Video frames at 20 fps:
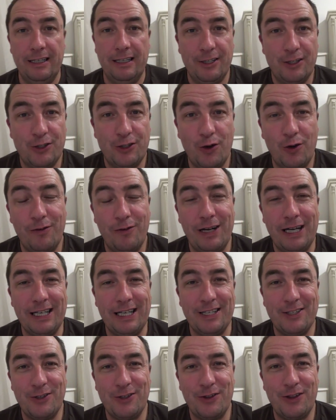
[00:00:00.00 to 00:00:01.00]
So have
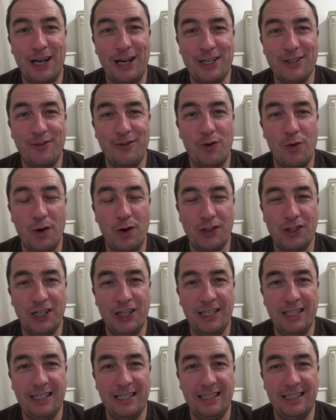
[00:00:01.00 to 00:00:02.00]
I. So thanks for
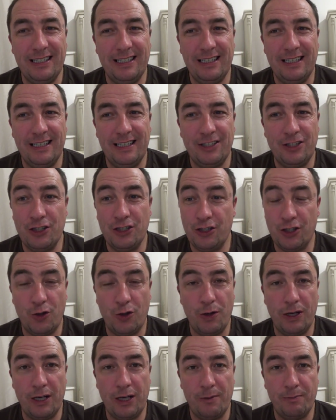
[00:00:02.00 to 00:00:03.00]
watching. Just a
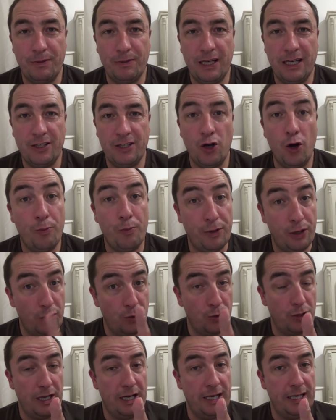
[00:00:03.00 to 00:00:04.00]
quick update. Hope
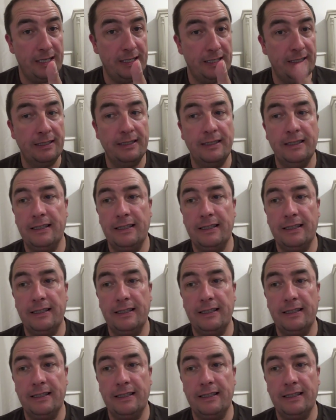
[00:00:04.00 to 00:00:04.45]
you're okay.